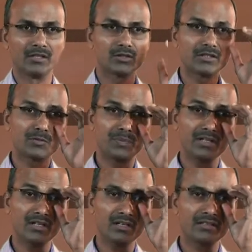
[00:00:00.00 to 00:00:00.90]
So the
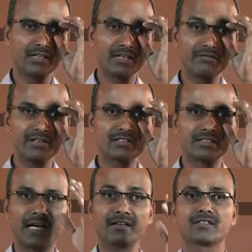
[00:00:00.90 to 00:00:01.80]
speaker then reveals
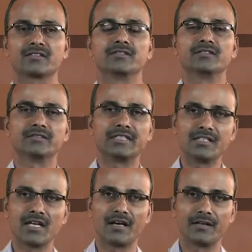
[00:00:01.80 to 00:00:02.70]
that
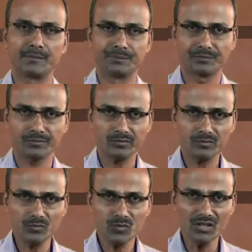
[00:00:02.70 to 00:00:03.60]
these are
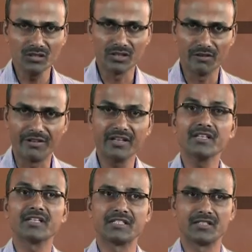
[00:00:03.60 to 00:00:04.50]
the
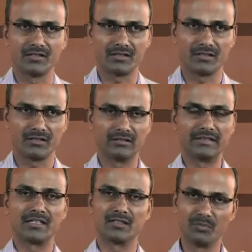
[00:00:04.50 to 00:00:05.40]
very reasons
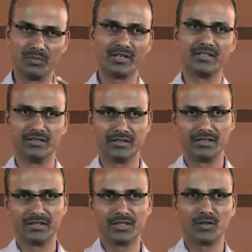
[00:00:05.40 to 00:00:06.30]
that the bird
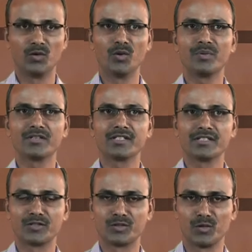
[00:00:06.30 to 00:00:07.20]
opens
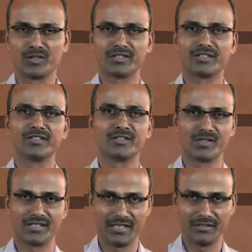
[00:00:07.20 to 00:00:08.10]
his throat to
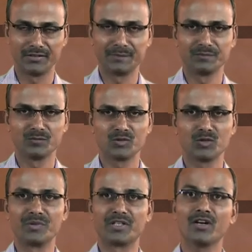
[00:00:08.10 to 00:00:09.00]
sing. So
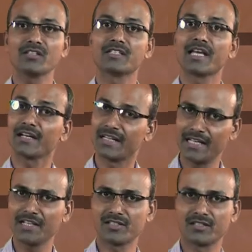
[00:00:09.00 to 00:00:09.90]
because they are
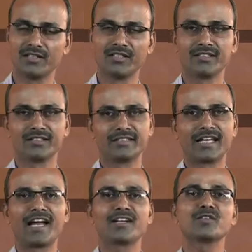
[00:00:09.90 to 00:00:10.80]
caged, they
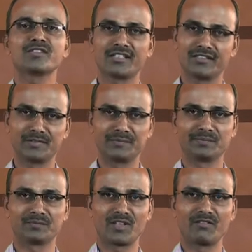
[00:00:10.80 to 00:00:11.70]
had to sing
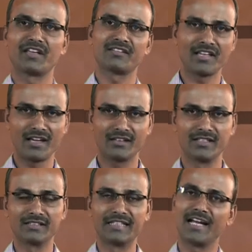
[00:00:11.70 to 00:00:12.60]
where they are.
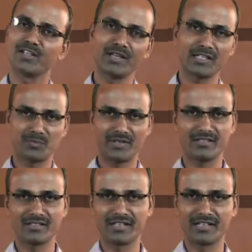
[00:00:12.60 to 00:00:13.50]
They had to
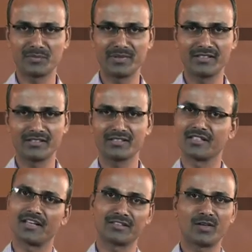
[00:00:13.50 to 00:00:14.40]
express their experiences,
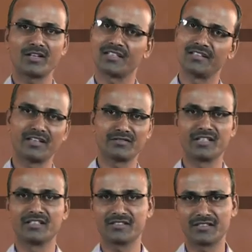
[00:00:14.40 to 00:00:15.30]
their thoughts and their
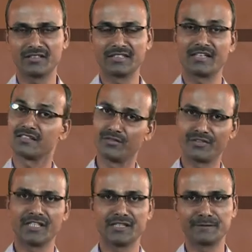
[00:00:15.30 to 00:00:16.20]
feelings, their
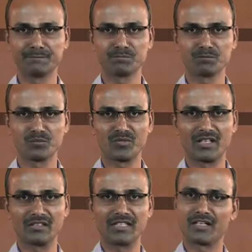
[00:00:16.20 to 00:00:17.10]
sufferings,
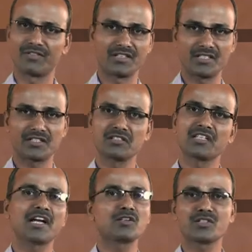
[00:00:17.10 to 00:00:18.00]
their frustration. They
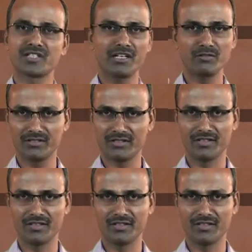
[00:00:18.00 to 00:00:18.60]
had to share with